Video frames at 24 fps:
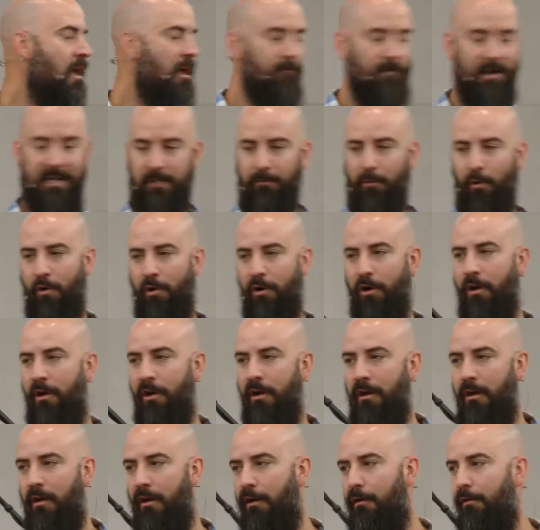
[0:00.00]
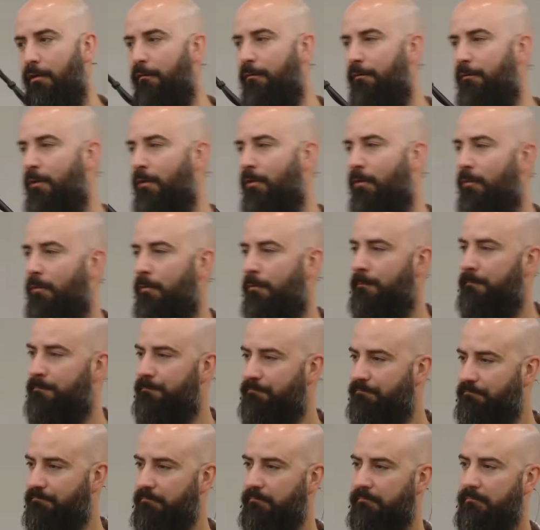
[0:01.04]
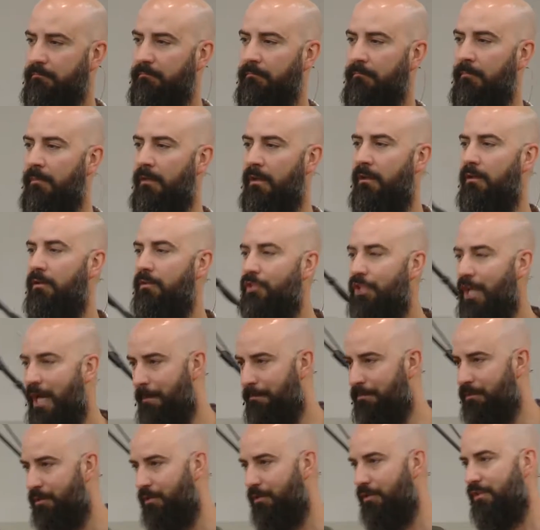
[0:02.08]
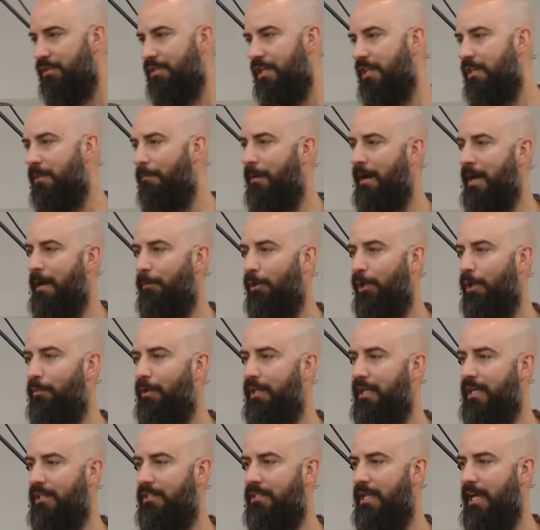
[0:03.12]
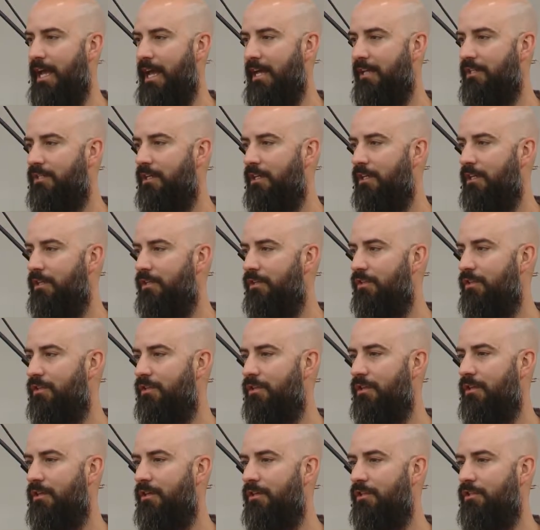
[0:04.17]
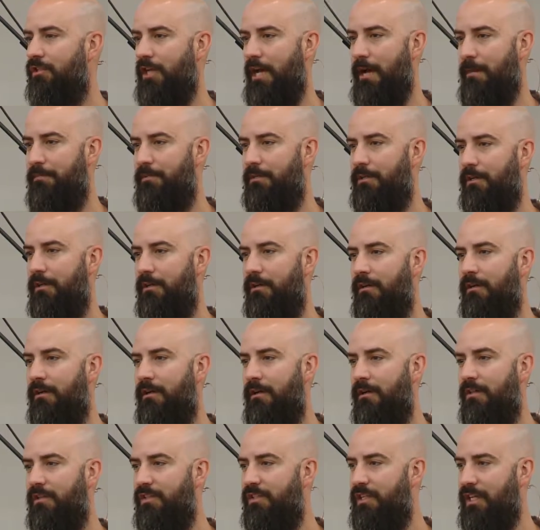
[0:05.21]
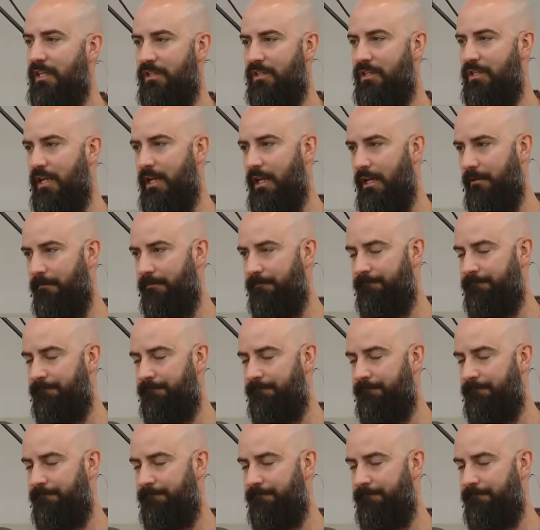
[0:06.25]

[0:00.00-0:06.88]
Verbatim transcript: Fast forward on a few chapters in the Bible, and we get to Exodus chapter 16.